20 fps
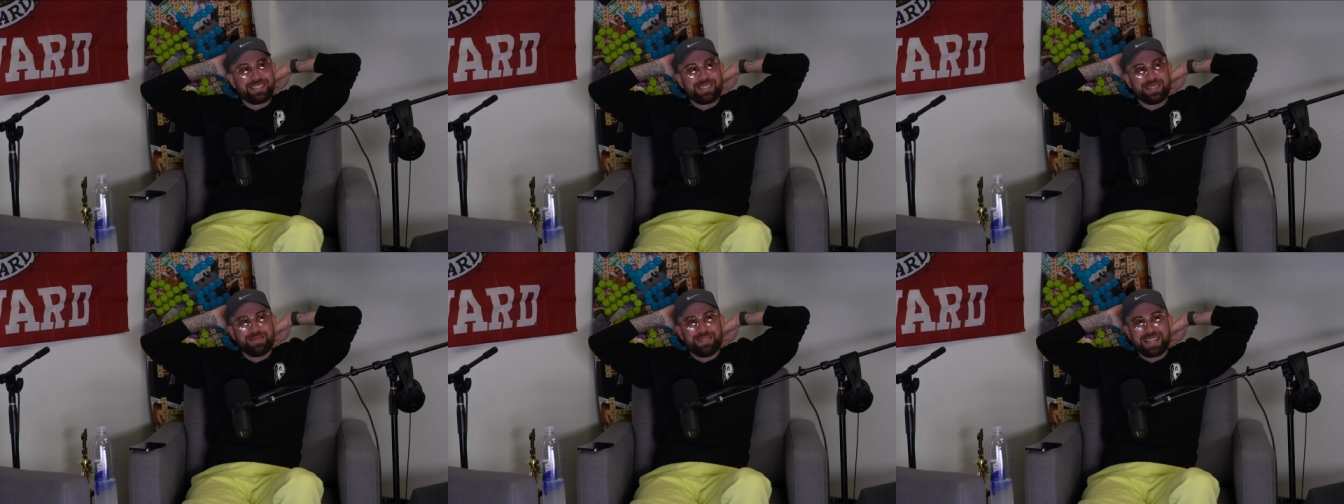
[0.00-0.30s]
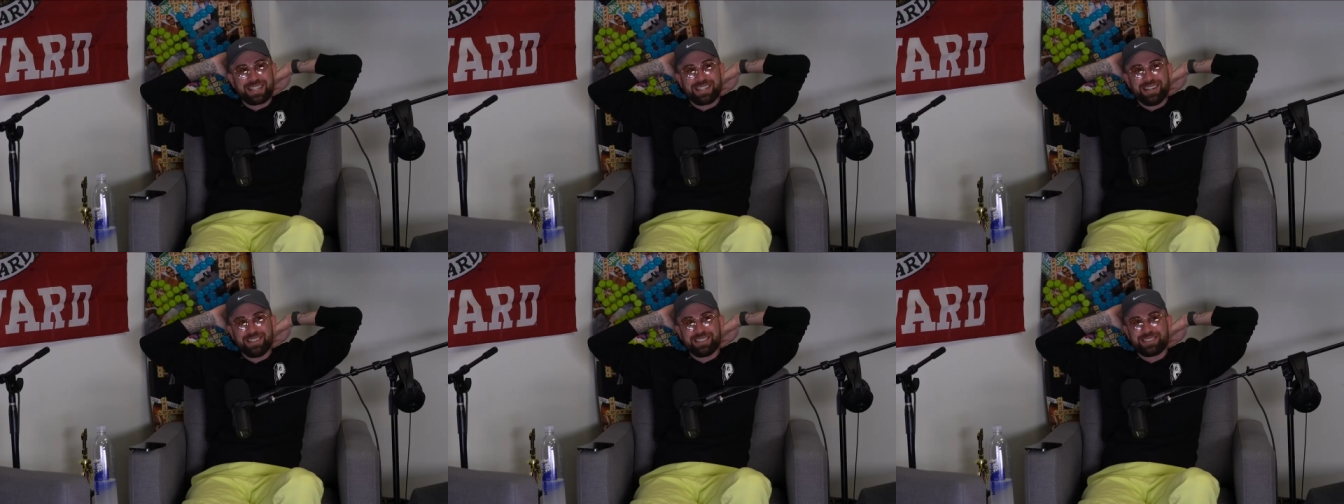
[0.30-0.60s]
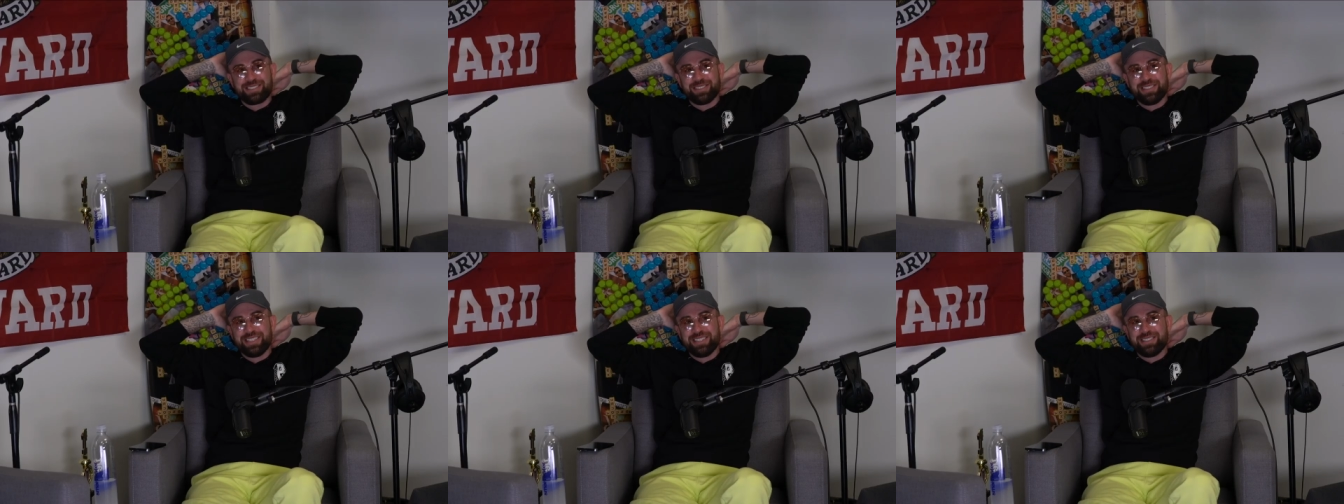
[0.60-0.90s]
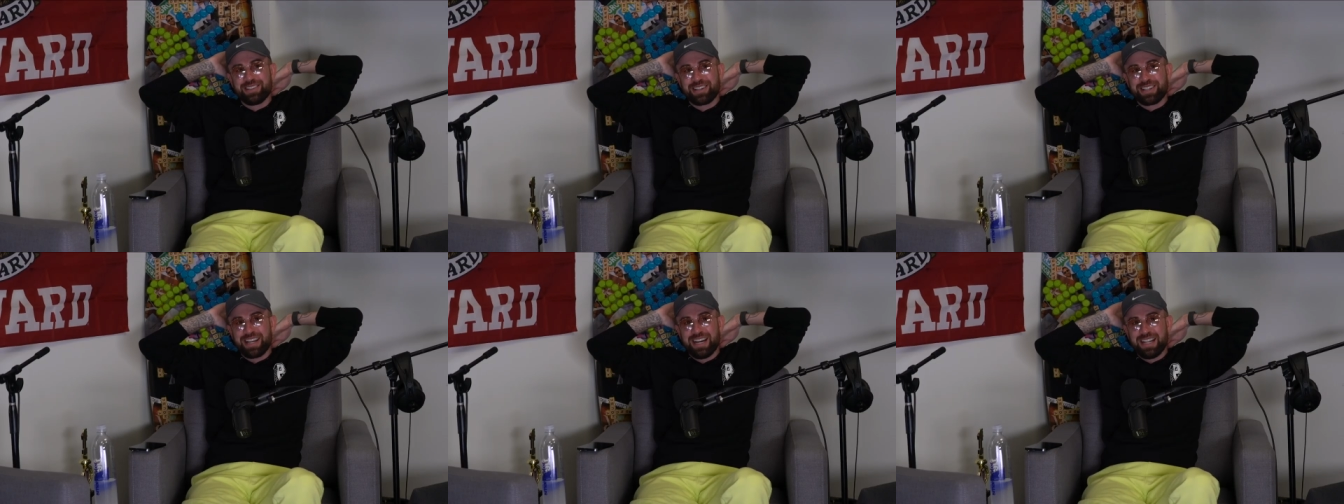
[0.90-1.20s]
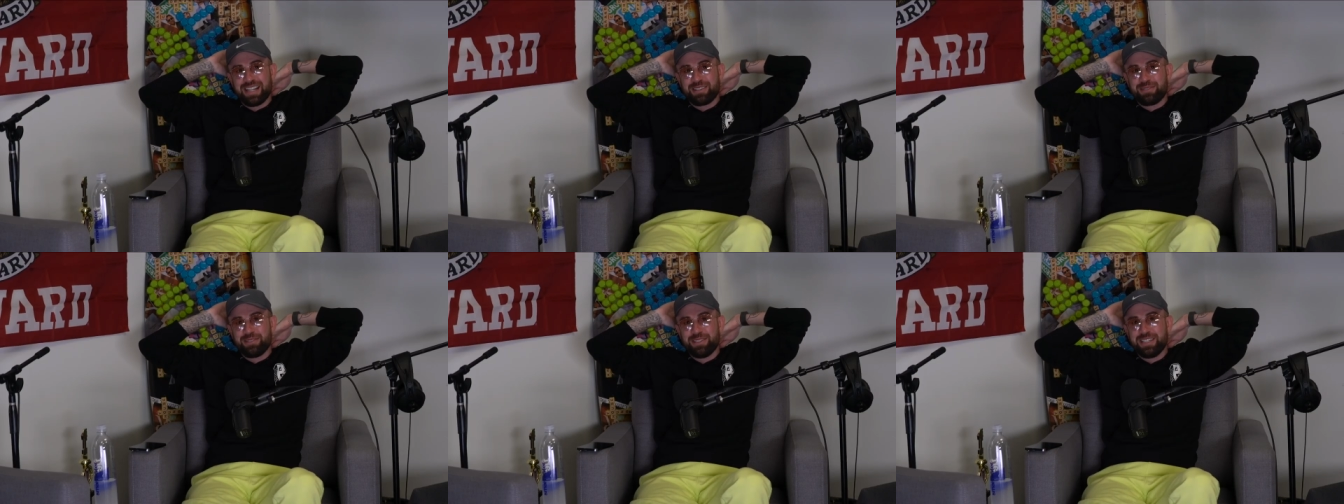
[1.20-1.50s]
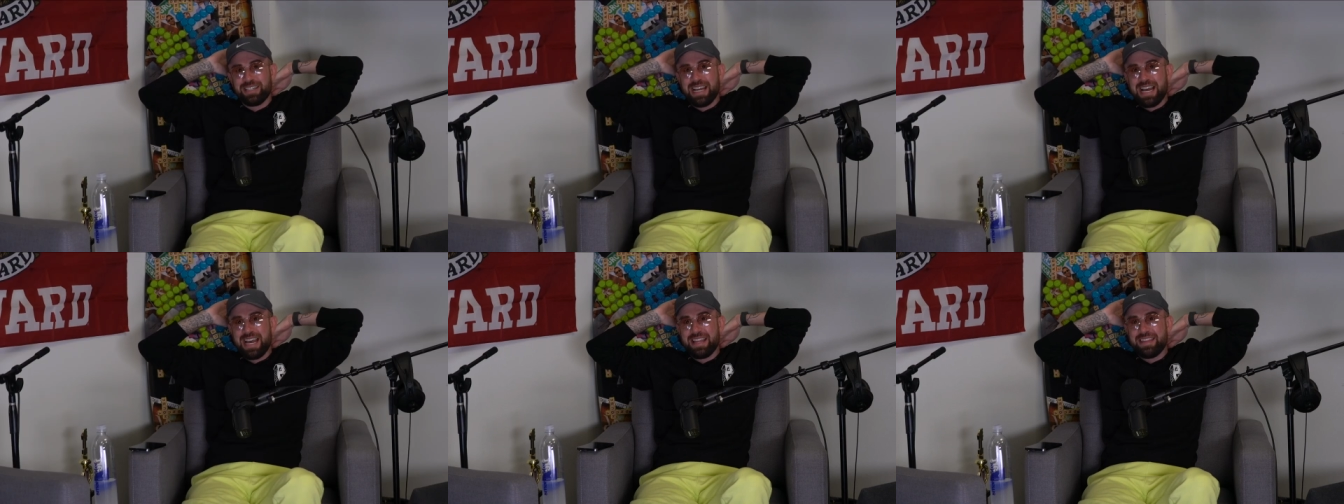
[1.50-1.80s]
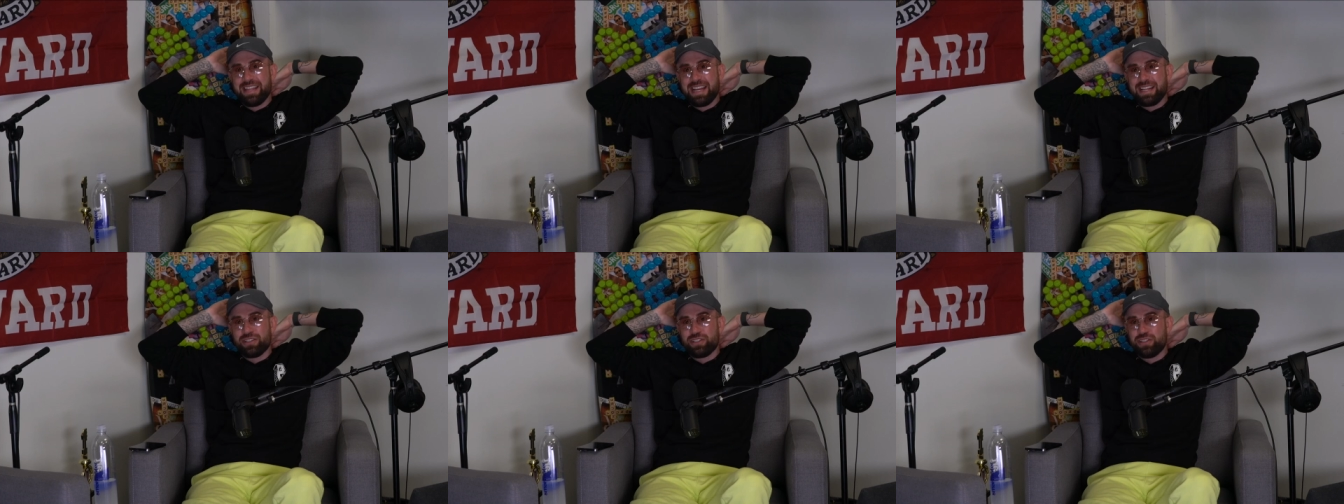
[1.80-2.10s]
gym I go to in North Hollywood Hollywood, and
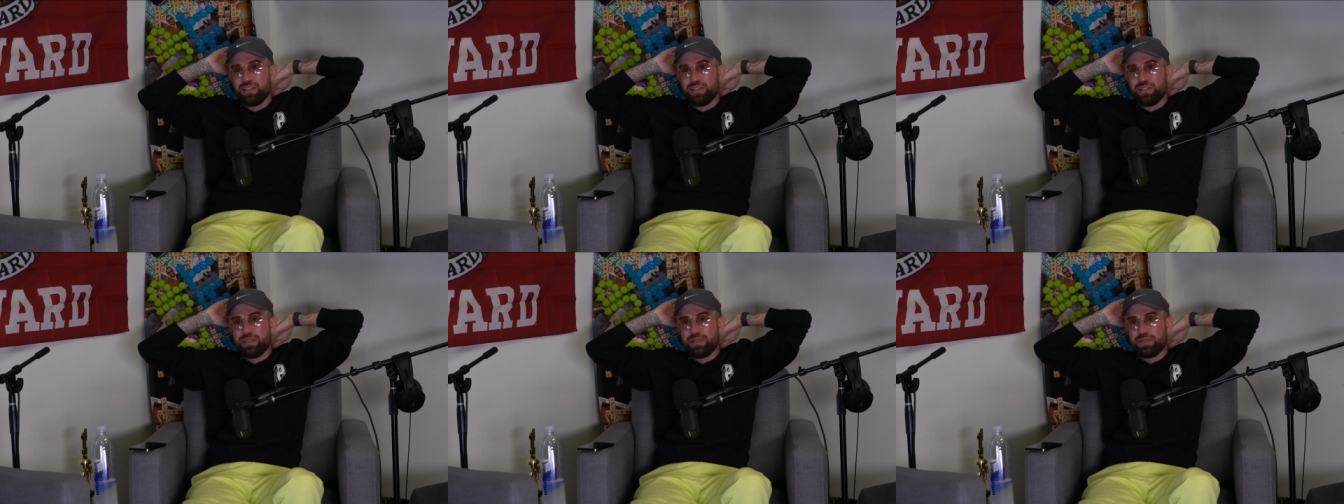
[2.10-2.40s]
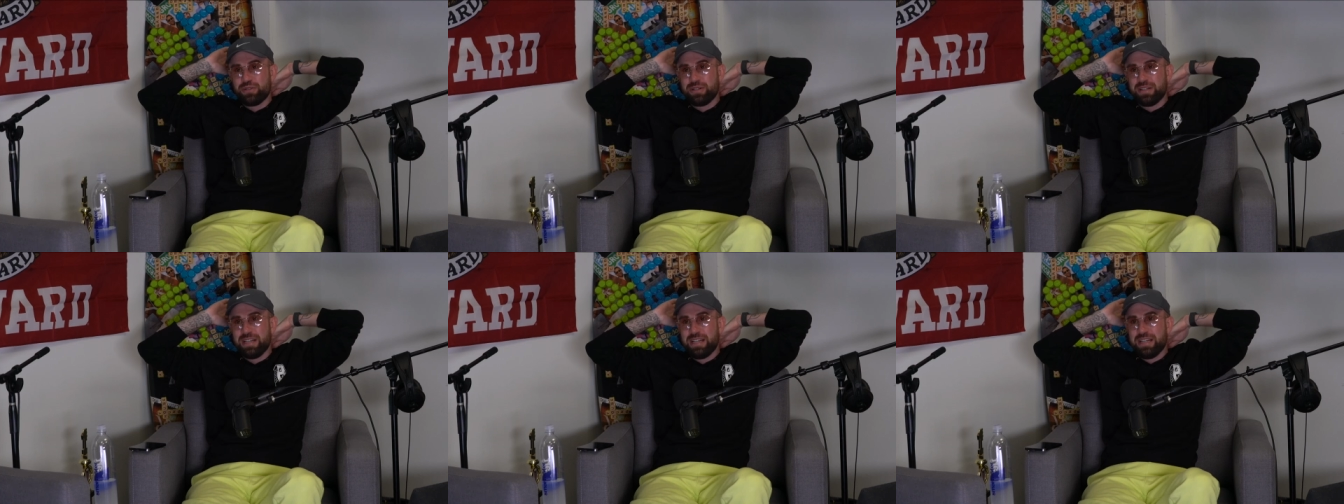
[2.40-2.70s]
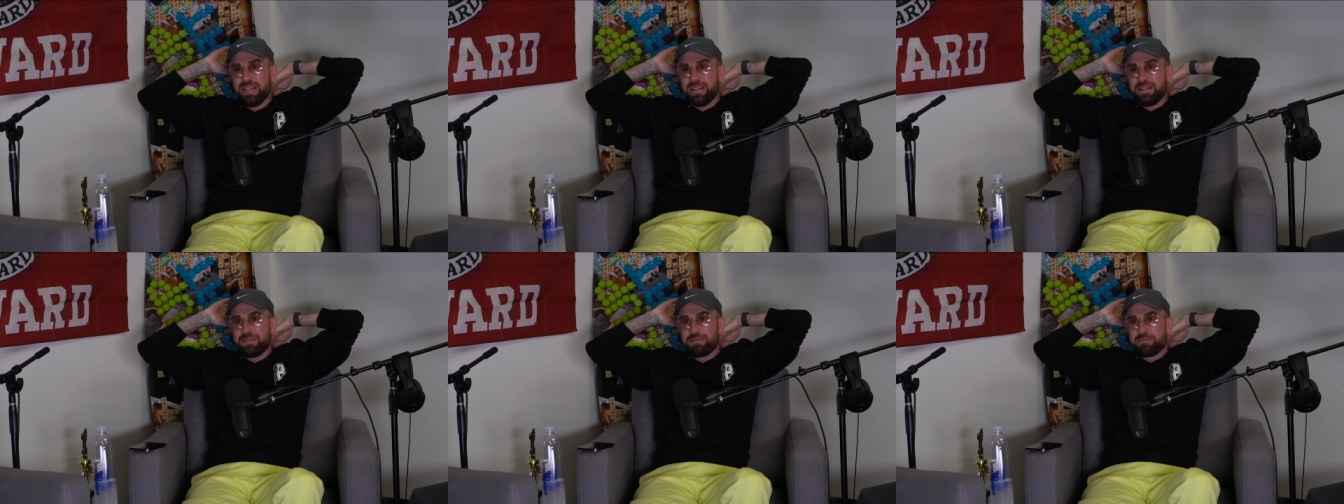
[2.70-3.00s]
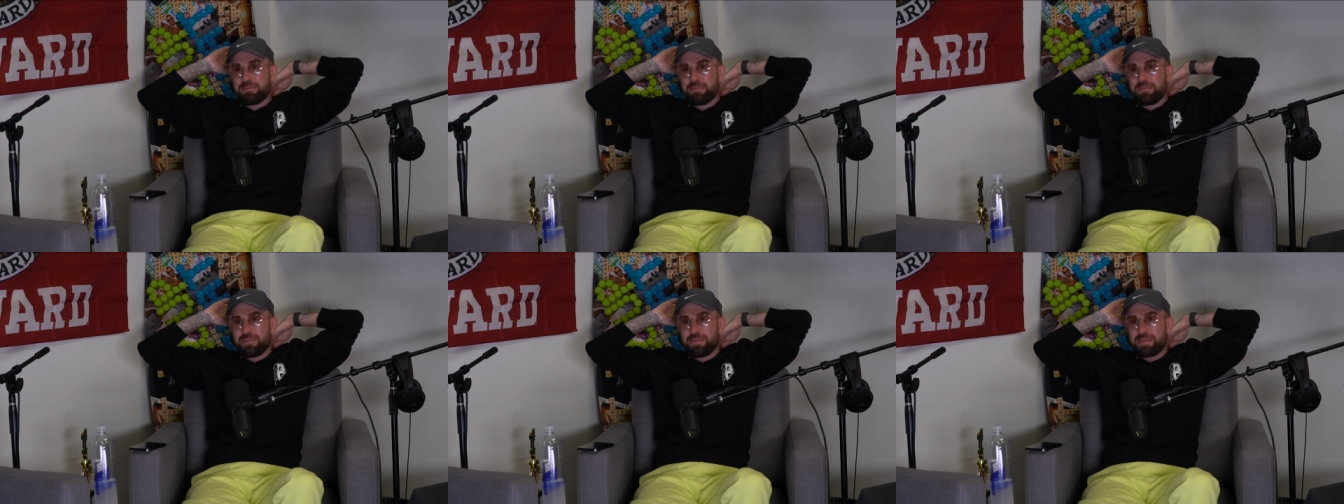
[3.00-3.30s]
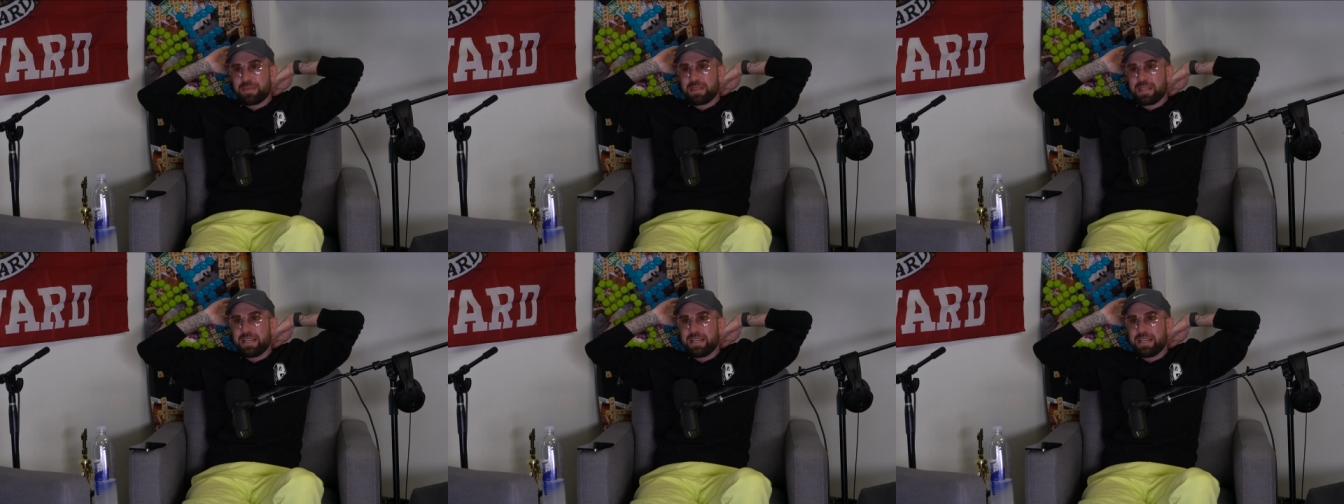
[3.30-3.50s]
they do. They host a night.